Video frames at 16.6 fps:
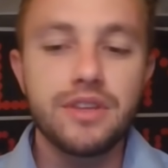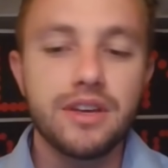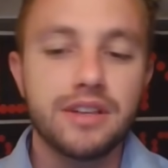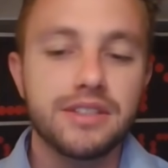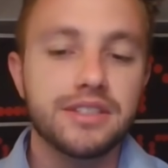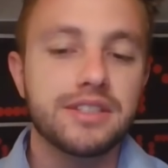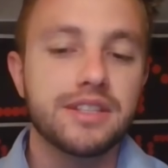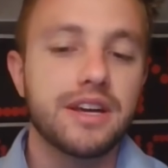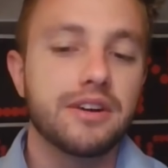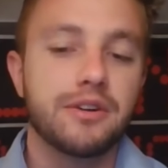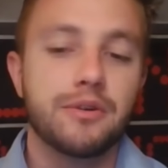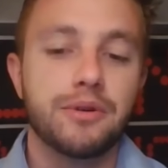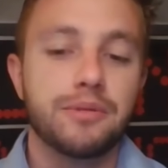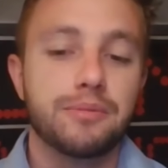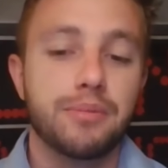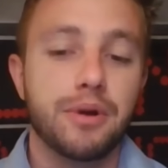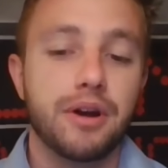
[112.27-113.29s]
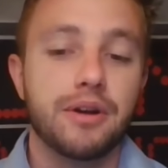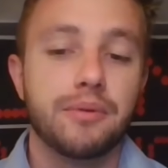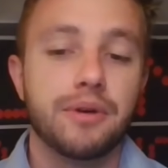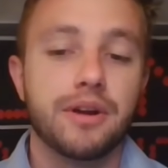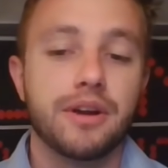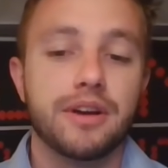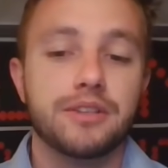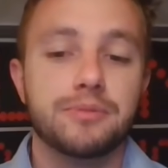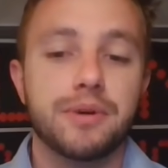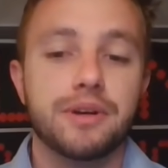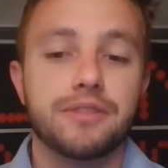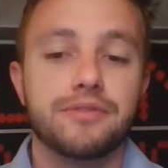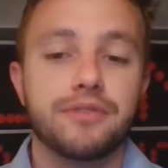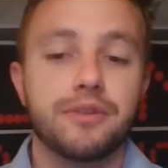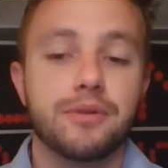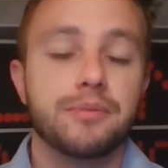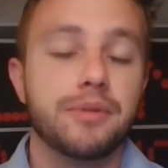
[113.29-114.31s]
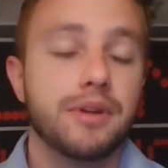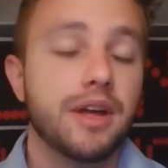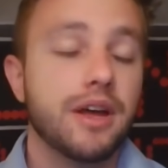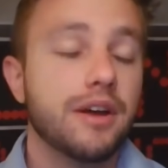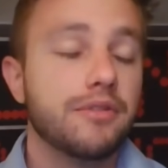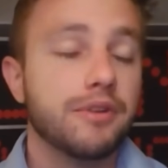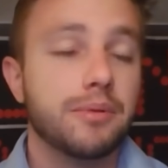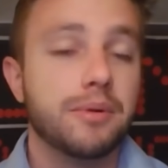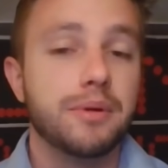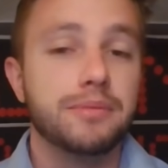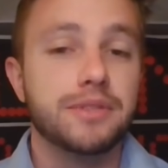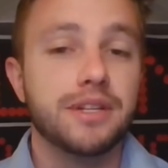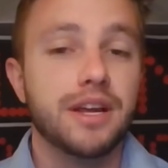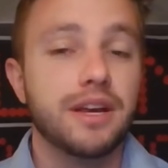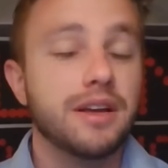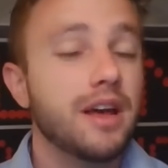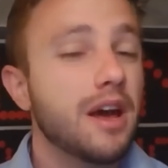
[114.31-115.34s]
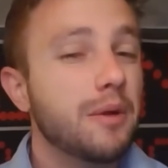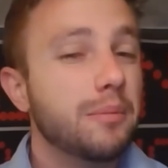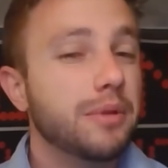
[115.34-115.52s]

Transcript: That's exactly what probably what I expect from from him today.